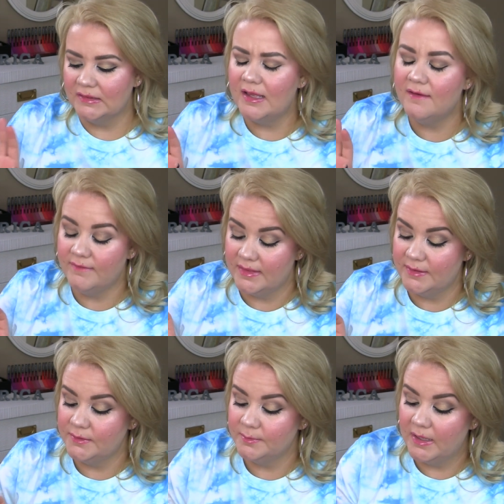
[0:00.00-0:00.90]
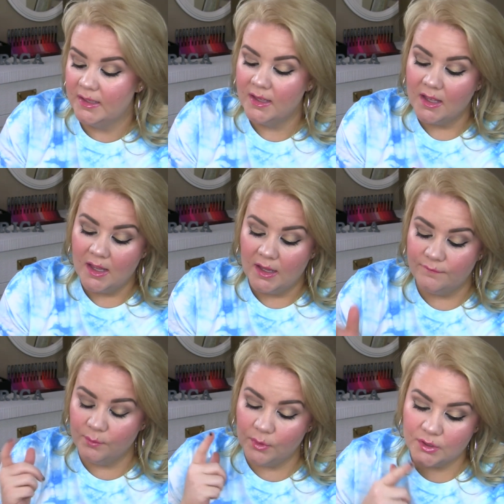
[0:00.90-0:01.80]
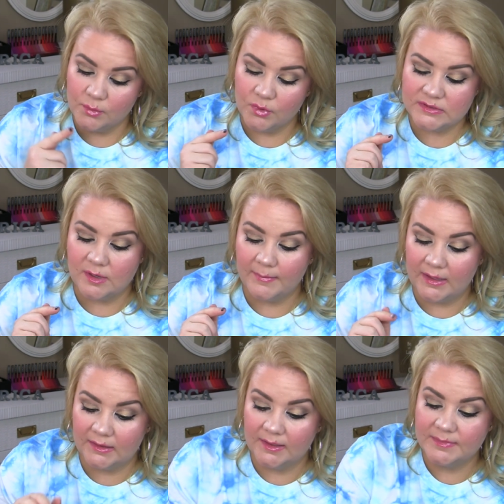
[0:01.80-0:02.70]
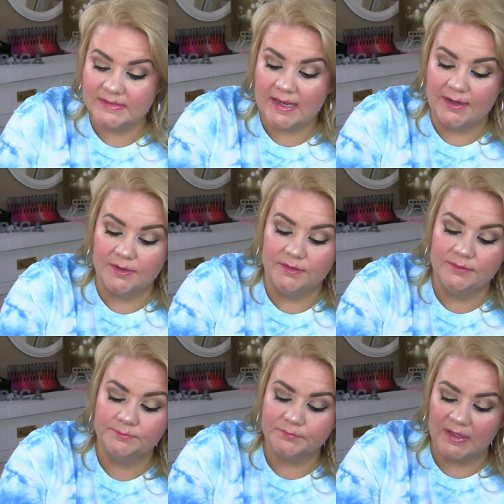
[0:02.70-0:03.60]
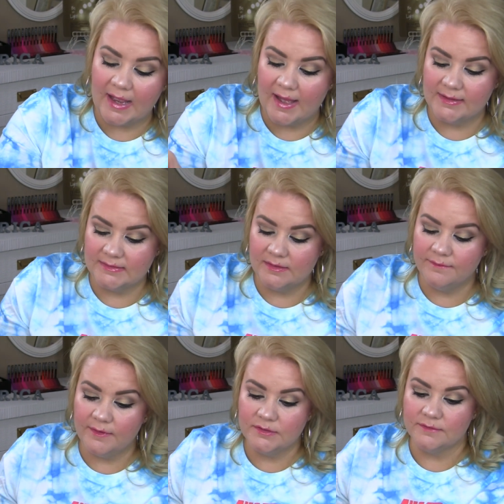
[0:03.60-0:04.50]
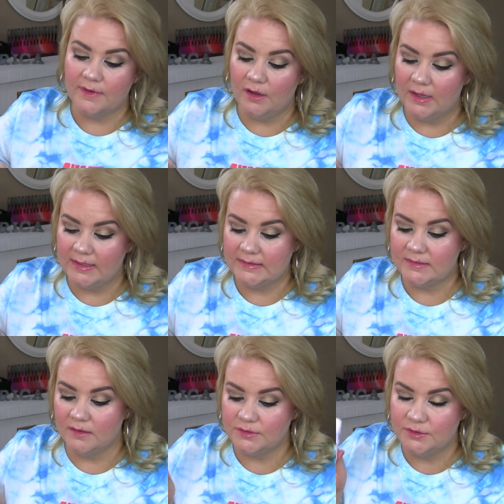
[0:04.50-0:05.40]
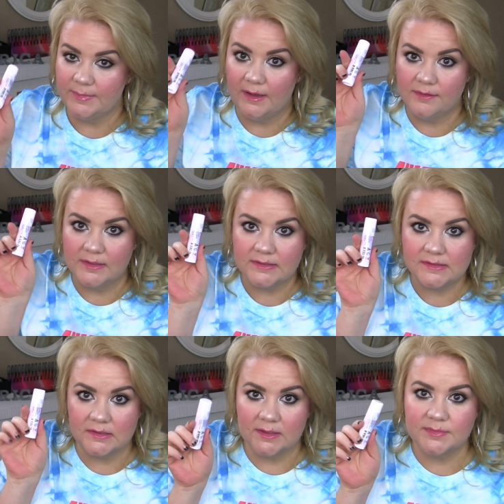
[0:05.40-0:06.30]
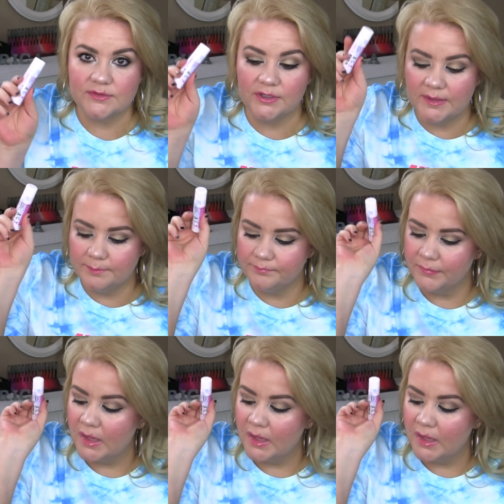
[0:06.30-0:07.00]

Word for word: Love them. If you're wondering what's on my lips now, guys, first of all, I need to talk to you about this lip scrub.